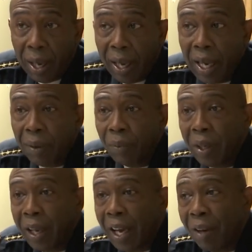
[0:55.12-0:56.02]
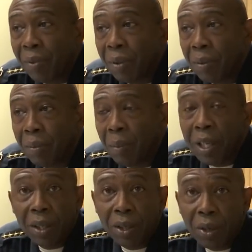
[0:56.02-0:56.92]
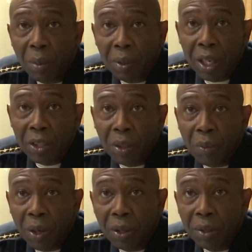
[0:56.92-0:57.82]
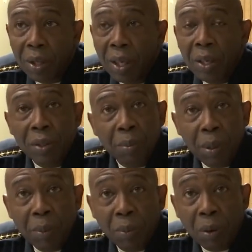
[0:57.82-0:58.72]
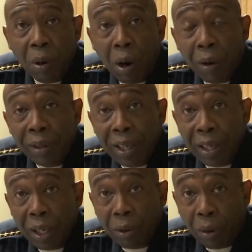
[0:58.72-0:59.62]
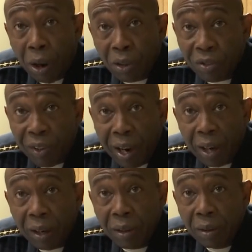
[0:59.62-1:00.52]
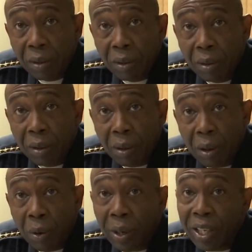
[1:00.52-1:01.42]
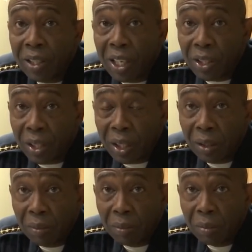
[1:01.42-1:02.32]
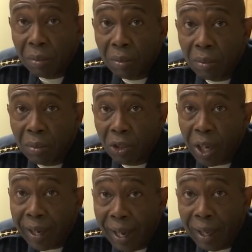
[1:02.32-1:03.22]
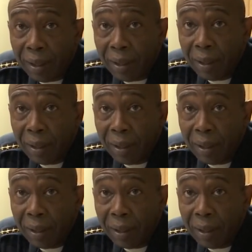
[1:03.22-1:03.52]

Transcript: And we haven't made the determination whether some people were caught in a crossfire or intentionally shot at.